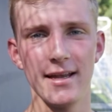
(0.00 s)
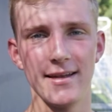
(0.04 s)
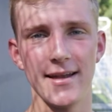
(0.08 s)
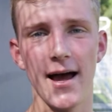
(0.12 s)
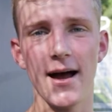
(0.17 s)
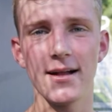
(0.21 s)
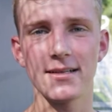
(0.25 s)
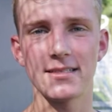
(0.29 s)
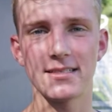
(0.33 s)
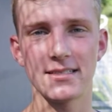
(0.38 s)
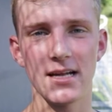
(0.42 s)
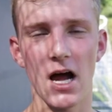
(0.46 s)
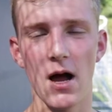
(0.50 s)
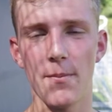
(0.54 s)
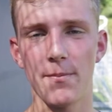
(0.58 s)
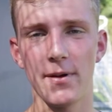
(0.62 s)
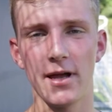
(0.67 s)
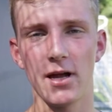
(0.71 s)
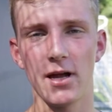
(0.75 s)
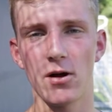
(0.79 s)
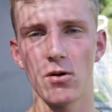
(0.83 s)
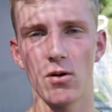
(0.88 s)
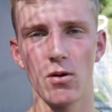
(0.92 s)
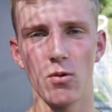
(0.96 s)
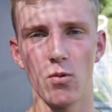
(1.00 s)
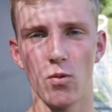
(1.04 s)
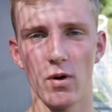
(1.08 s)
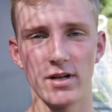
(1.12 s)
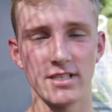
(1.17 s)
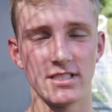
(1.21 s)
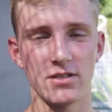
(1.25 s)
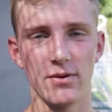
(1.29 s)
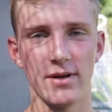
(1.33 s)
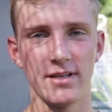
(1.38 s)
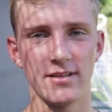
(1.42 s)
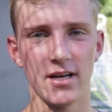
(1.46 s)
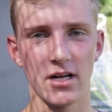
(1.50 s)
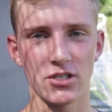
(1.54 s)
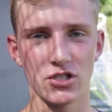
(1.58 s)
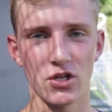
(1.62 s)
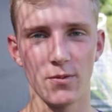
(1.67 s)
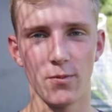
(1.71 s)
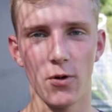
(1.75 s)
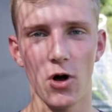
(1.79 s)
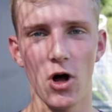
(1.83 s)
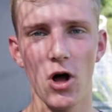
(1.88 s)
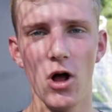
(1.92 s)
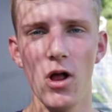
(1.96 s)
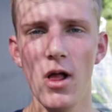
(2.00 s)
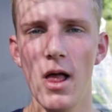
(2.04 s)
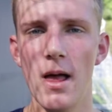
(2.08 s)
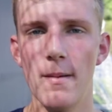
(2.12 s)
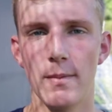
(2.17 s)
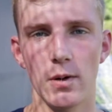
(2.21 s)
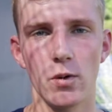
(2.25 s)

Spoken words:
not stopping once you touch the ball,